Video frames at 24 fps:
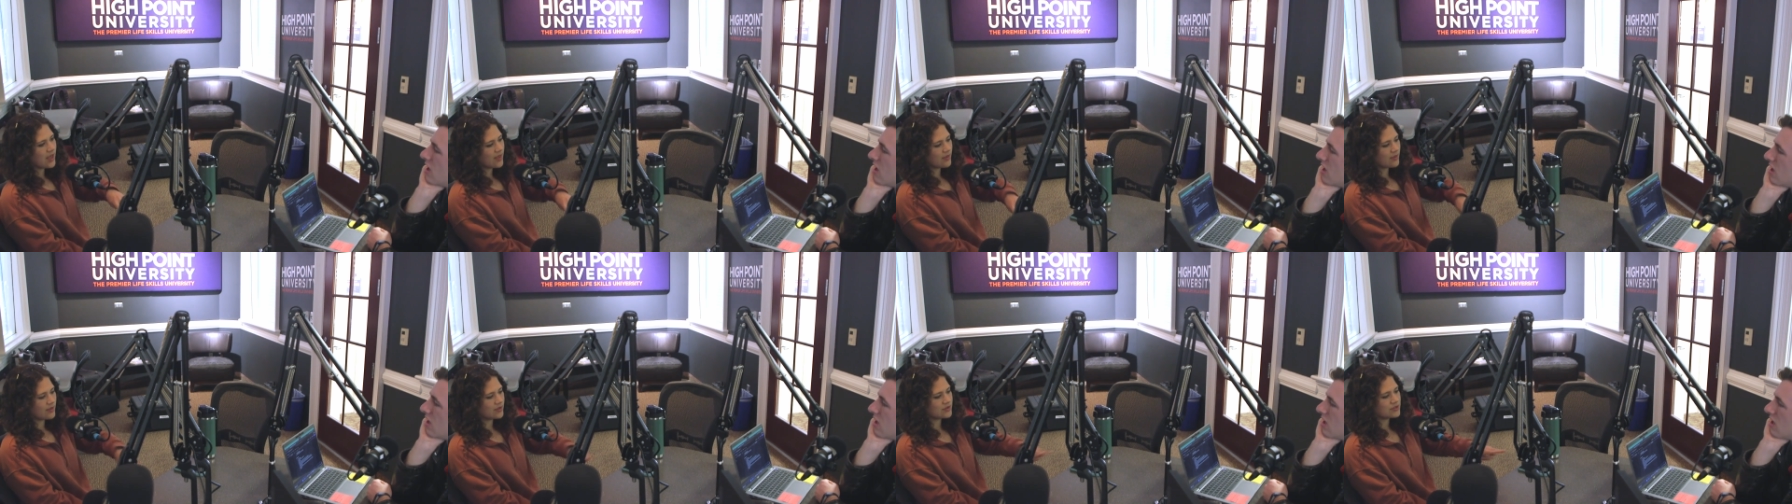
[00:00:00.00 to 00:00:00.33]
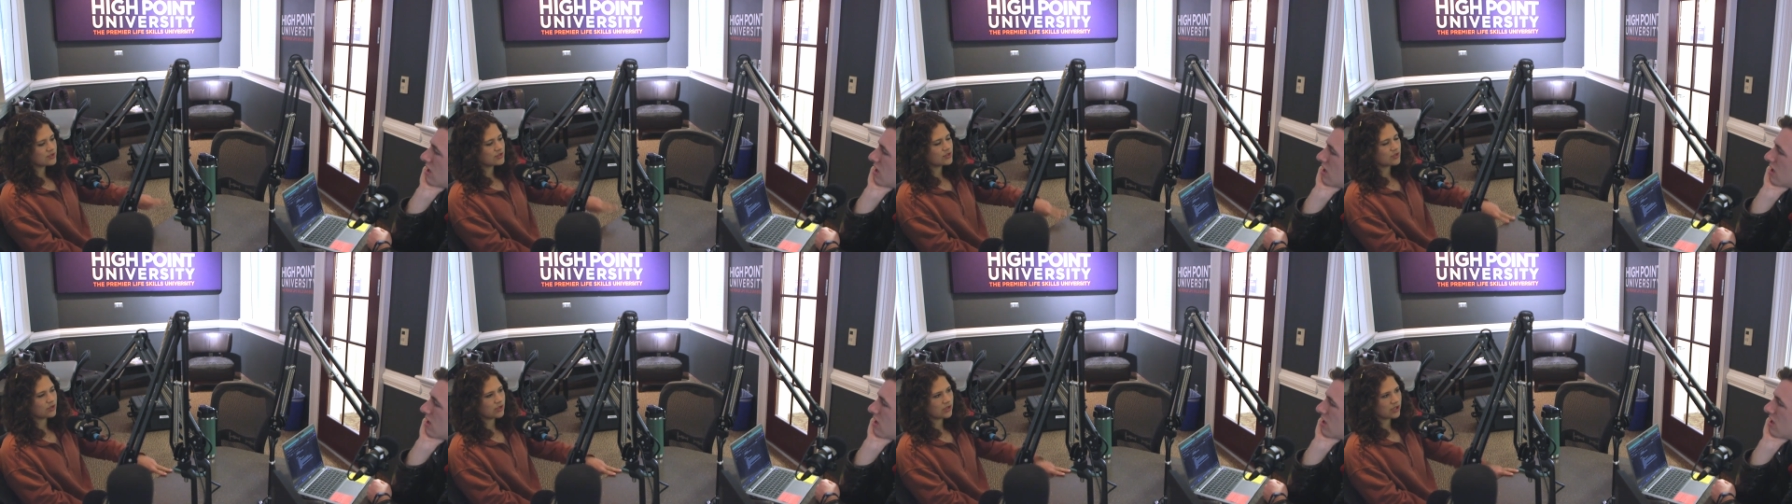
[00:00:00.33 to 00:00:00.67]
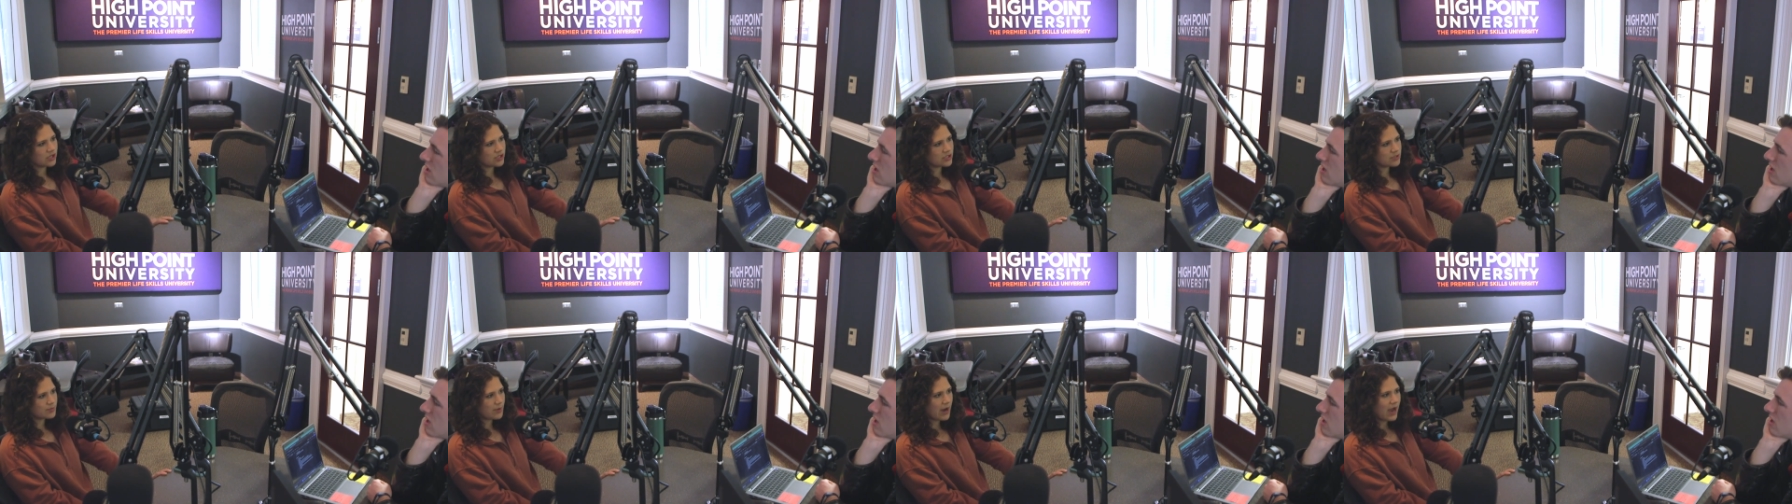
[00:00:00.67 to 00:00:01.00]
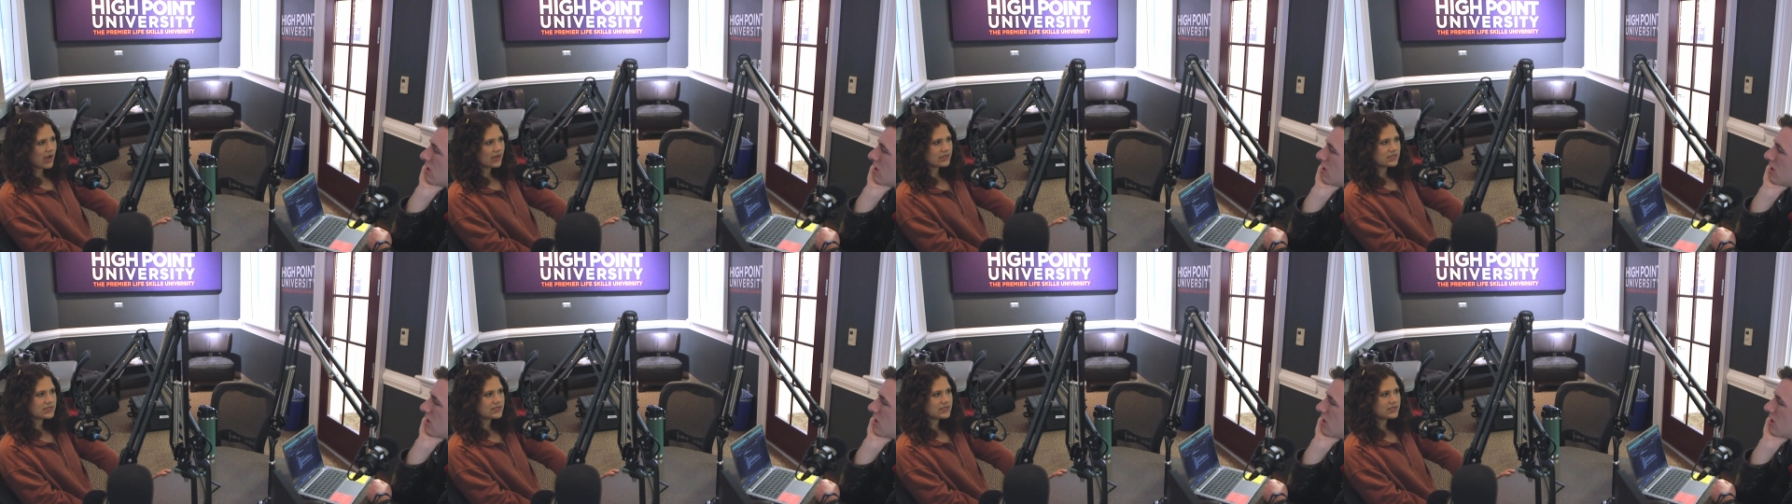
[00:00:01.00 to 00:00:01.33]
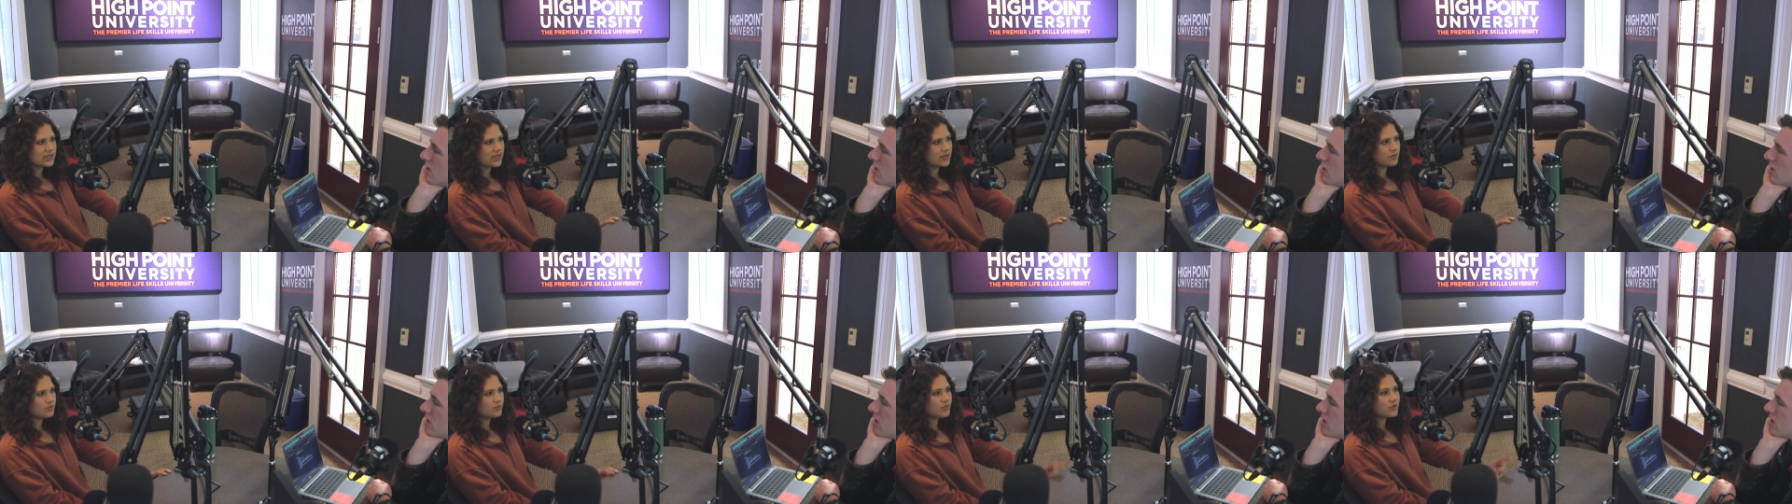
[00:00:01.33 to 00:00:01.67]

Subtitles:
and then 2 years practicing